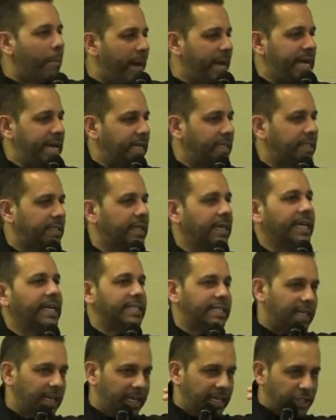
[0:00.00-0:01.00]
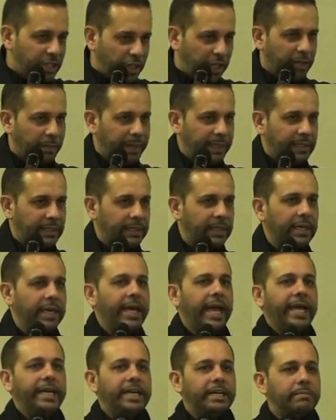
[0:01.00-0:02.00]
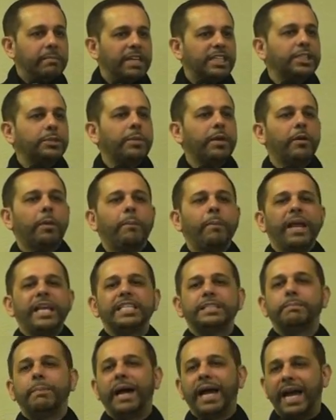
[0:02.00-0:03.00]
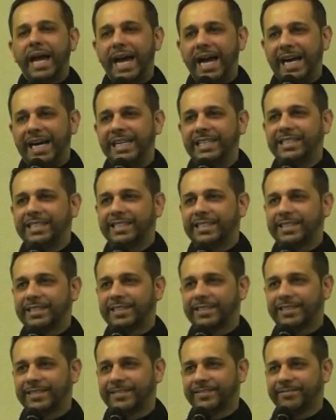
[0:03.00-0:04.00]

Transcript: Umayyads is illegitimate and it must be replaced by us.